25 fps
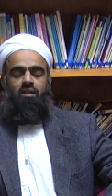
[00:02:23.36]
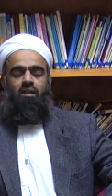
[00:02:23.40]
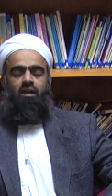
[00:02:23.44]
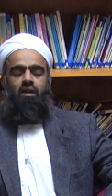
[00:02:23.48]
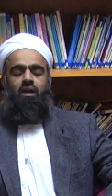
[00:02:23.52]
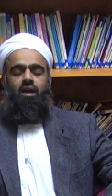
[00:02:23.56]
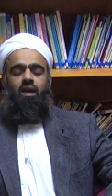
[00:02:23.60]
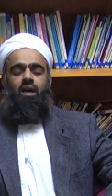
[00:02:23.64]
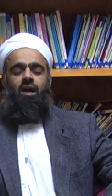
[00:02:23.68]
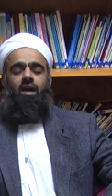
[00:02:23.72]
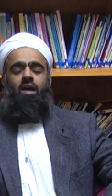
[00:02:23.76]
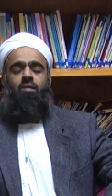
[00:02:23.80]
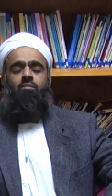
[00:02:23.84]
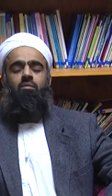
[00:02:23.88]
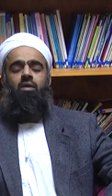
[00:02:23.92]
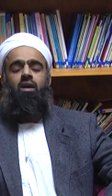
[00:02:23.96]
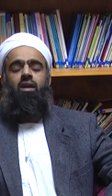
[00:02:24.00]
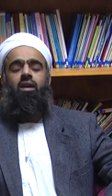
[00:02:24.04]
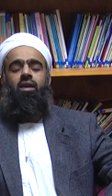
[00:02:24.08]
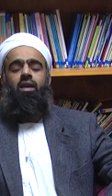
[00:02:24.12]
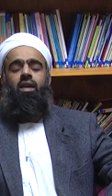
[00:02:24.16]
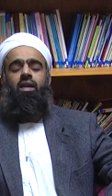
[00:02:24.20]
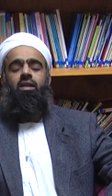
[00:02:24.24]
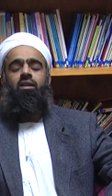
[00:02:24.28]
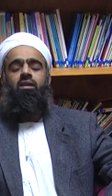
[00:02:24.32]
in the qiyam,
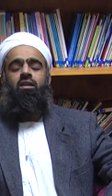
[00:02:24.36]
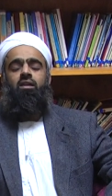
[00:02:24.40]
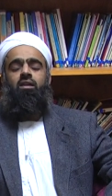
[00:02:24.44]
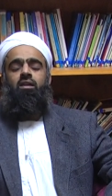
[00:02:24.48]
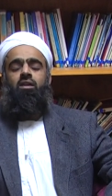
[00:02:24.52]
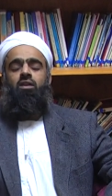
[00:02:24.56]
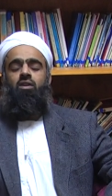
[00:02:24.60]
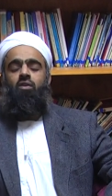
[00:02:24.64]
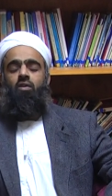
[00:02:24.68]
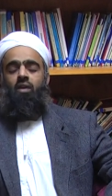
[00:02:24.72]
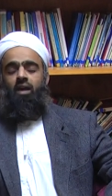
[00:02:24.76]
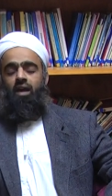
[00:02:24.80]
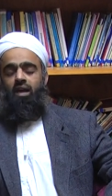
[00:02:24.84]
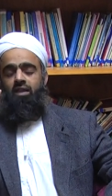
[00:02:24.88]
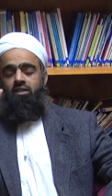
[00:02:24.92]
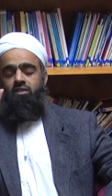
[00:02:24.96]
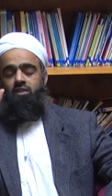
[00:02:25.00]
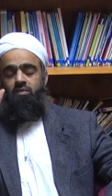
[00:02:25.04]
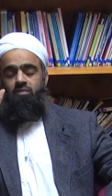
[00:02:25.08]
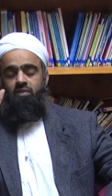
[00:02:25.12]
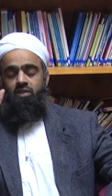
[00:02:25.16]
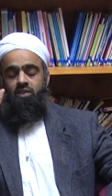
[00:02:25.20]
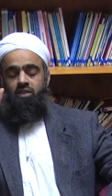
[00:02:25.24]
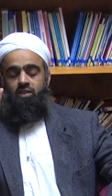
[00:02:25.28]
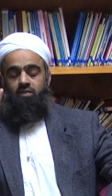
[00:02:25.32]
again, your head
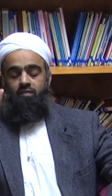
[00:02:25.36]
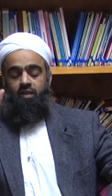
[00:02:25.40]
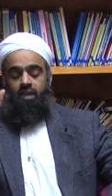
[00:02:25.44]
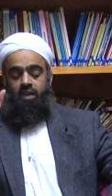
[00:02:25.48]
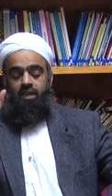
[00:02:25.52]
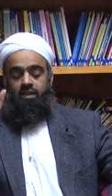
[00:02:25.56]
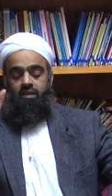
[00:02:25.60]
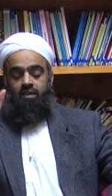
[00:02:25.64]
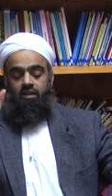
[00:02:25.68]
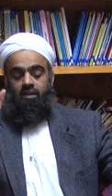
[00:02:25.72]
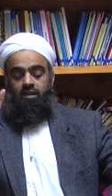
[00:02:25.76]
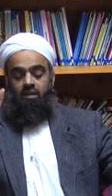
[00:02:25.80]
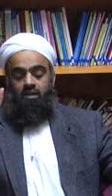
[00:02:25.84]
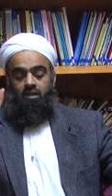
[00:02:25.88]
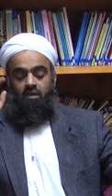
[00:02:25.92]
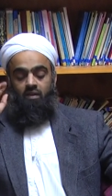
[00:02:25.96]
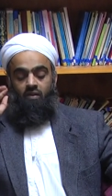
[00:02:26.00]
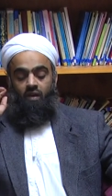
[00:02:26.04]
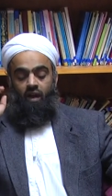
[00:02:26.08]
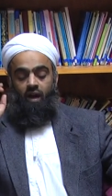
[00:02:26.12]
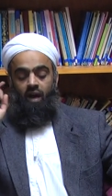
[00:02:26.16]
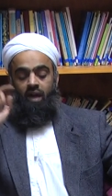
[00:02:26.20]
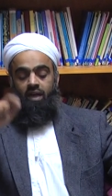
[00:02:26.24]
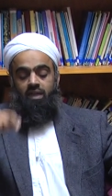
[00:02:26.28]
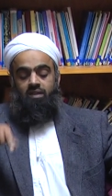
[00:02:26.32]
should be straight,
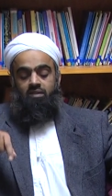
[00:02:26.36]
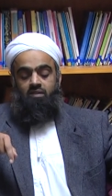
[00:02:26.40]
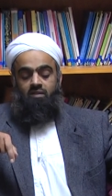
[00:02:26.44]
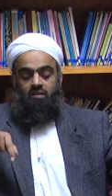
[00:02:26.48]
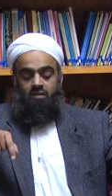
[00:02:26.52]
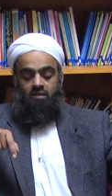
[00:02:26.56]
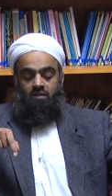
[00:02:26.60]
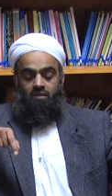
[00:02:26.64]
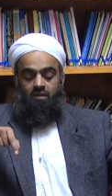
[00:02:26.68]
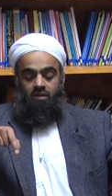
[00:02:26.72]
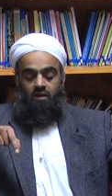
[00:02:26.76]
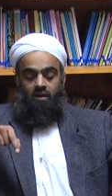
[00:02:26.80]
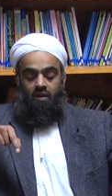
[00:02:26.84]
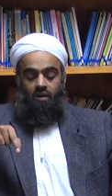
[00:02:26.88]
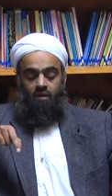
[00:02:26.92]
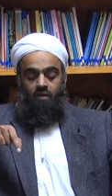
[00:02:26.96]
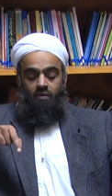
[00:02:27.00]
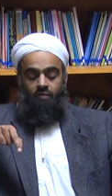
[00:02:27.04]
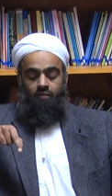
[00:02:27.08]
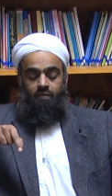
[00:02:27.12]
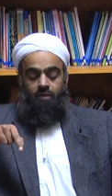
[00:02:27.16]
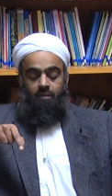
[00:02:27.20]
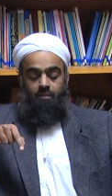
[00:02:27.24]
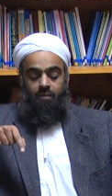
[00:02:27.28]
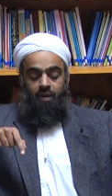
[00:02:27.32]
your eyes
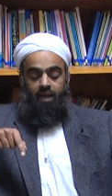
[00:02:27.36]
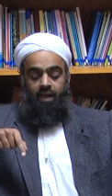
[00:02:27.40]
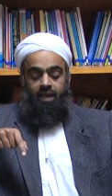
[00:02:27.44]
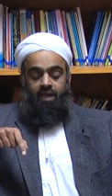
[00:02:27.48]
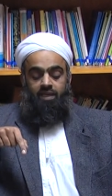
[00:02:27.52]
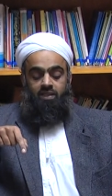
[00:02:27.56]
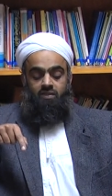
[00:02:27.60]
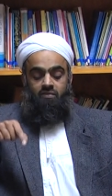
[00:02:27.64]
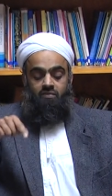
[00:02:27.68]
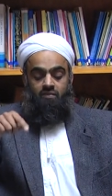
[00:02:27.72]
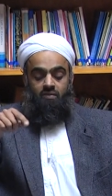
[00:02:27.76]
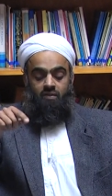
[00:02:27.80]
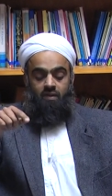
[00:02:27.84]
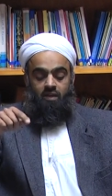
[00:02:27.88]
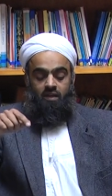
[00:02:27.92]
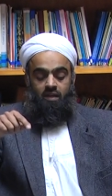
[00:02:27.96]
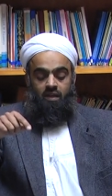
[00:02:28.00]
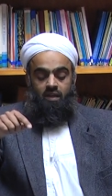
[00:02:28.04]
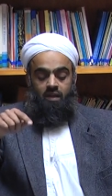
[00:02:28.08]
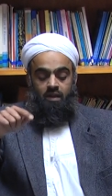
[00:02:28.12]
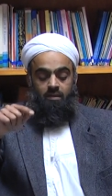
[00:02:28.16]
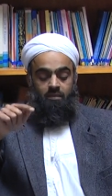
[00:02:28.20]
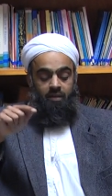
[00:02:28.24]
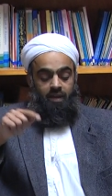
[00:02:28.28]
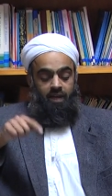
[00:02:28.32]
on the
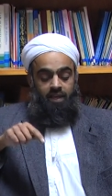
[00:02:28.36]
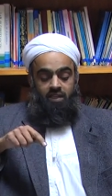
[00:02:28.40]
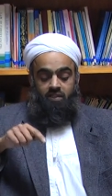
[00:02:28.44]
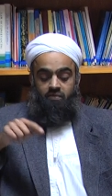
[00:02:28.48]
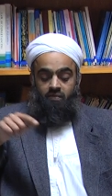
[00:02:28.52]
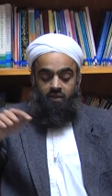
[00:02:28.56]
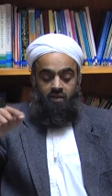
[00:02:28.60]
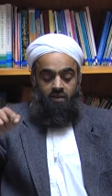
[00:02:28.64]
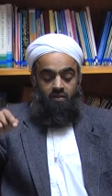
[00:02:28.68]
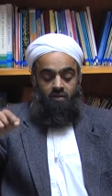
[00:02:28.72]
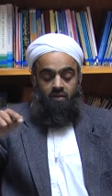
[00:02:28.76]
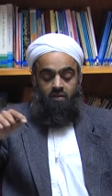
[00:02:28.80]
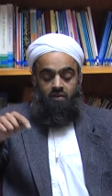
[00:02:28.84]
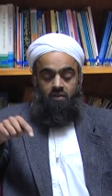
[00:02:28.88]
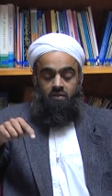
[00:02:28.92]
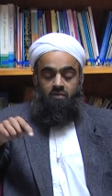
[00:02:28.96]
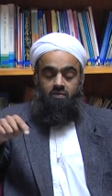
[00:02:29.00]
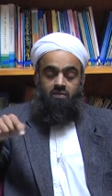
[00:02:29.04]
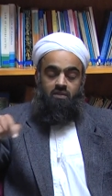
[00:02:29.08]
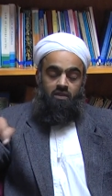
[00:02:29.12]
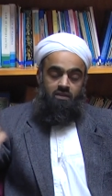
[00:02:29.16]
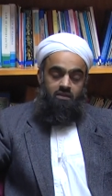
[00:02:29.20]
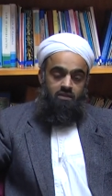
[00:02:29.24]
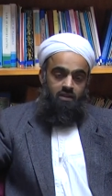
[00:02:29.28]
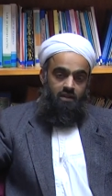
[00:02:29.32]
place where you're going to do
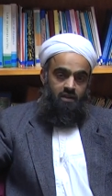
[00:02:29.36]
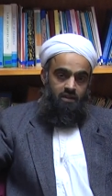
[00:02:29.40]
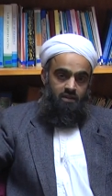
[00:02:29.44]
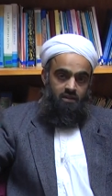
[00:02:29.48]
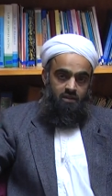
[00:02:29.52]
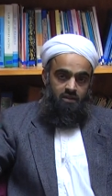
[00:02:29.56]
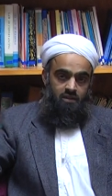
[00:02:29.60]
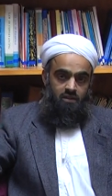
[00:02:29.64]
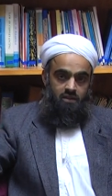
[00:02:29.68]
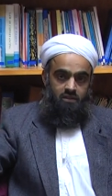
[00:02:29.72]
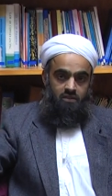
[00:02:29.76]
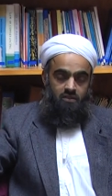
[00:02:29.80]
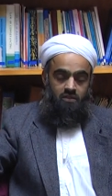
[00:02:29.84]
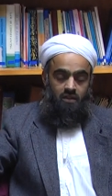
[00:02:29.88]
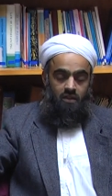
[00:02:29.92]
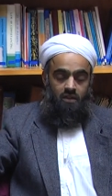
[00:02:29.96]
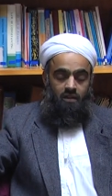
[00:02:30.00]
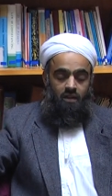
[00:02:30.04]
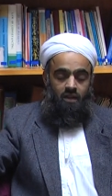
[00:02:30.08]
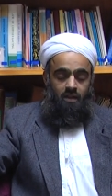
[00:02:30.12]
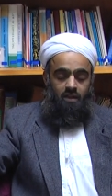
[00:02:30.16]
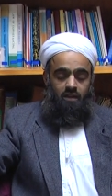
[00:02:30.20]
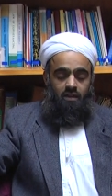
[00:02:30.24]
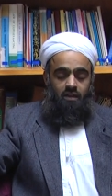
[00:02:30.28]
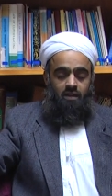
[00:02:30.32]
sajda,
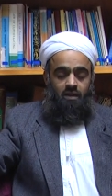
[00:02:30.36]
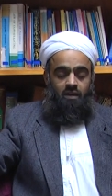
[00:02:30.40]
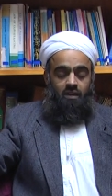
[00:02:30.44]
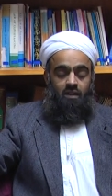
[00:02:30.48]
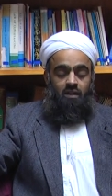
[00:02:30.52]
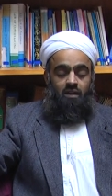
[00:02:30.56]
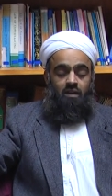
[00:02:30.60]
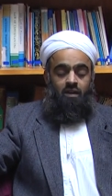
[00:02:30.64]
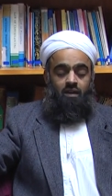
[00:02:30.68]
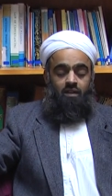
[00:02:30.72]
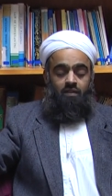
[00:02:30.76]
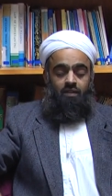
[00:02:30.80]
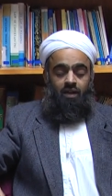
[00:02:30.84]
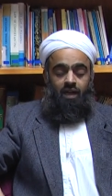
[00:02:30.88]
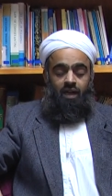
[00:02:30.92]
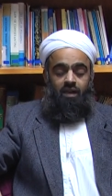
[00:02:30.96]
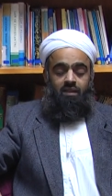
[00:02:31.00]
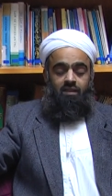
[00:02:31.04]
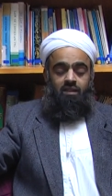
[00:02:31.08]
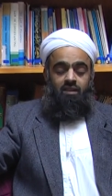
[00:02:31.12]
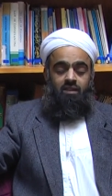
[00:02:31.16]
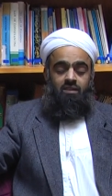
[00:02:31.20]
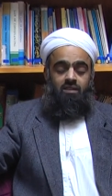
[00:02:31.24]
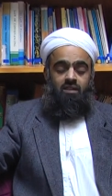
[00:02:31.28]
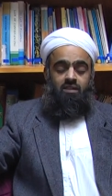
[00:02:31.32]
inshallah.
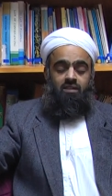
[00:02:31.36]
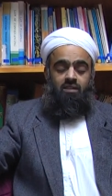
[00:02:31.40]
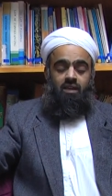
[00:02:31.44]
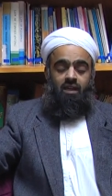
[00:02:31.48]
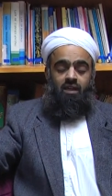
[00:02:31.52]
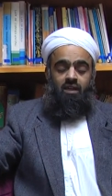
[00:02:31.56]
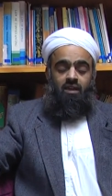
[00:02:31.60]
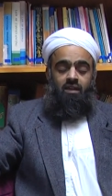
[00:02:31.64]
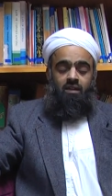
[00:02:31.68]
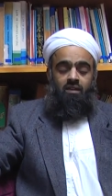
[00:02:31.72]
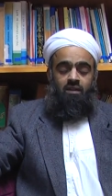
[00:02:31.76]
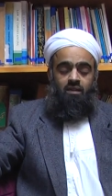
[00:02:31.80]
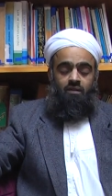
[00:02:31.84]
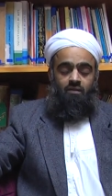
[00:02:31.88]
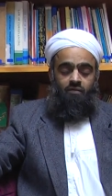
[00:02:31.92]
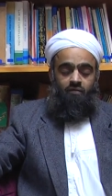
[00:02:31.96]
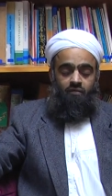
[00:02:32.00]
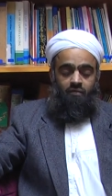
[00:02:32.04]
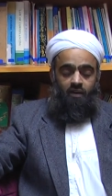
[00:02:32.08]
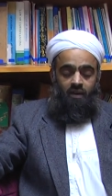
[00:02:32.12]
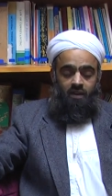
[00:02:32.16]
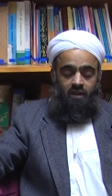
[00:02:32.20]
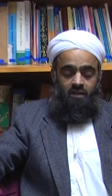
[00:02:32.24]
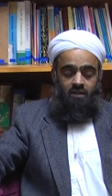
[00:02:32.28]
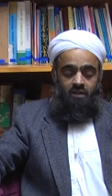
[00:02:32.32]
That is the second
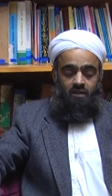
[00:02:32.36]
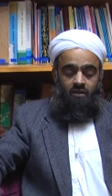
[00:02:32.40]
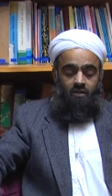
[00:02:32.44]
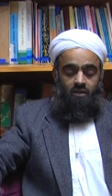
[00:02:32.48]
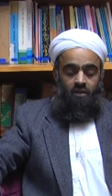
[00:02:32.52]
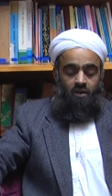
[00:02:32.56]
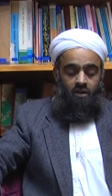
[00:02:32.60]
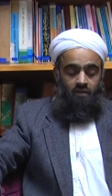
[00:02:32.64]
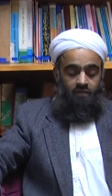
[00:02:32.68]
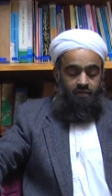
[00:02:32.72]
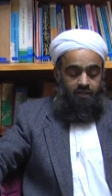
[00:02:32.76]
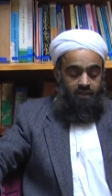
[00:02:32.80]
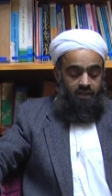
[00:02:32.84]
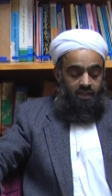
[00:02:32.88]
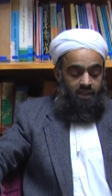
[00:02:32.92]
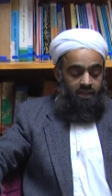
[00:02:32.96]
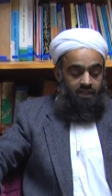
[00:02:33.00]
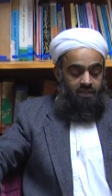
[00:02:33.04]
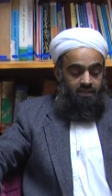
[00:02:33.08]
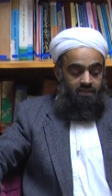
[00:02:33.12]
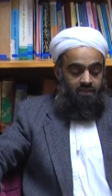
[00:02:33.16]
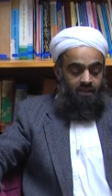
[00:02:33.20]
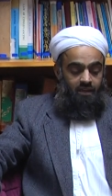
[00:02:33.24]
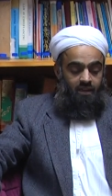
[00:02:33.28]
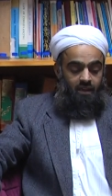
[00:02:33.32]
farad of the
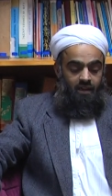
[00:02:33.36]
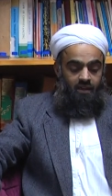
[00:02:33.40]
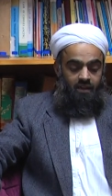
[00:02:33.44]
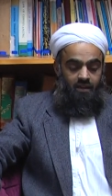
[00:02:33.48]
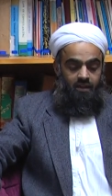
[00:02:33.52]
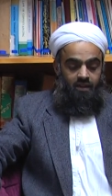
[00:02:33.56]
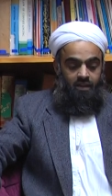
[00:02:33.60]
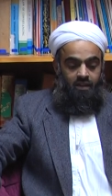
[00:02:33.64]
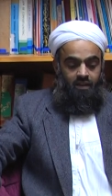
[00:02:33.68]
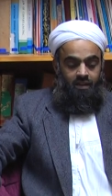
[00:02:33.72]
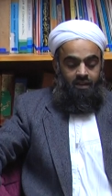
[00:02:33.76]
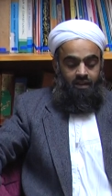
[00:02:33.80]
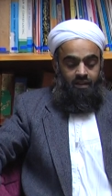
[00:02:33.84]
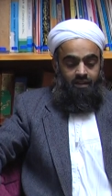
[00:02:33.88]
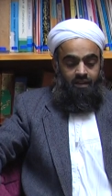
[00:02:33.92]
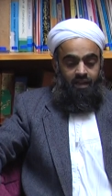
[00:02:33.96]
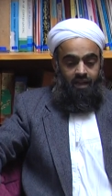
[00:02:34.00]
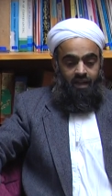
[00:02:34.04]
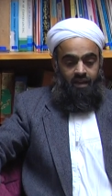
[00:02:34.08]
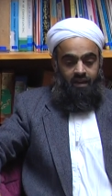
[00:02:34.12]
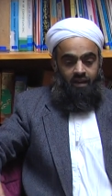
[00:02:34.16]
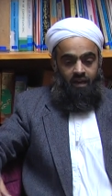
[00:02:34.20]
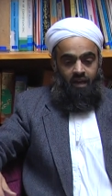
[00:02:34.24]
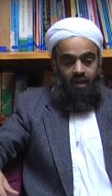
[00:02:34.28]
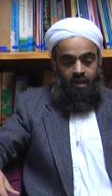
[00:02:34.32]
salah.
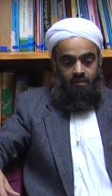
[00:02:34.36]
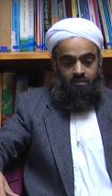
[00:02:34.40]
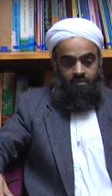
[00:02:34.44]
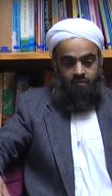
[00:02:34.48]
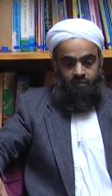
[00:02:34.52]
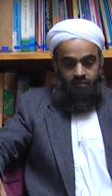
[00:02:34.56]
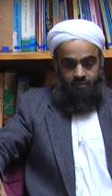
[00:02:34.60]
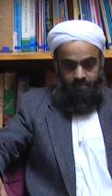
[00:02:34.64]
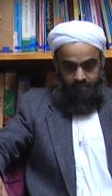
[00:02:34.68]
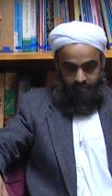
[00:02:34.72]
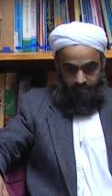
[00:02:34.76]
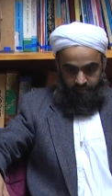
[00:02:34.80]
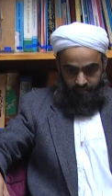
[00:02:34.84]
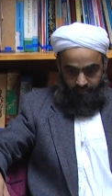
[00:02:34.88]
Then comes